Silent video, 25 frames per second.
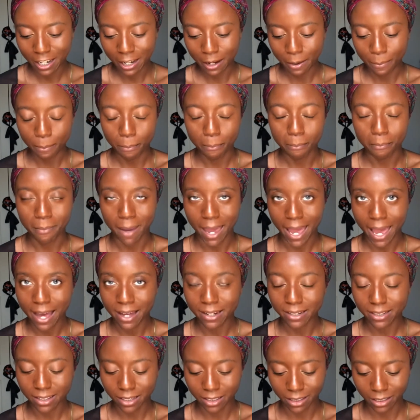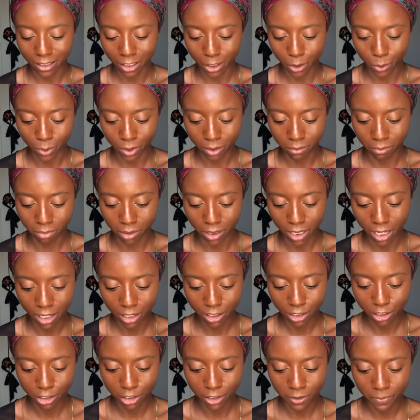Matte Liquid
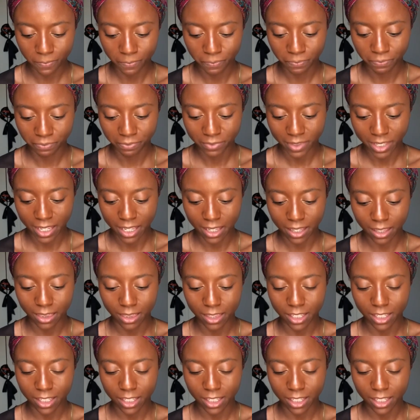Blush in the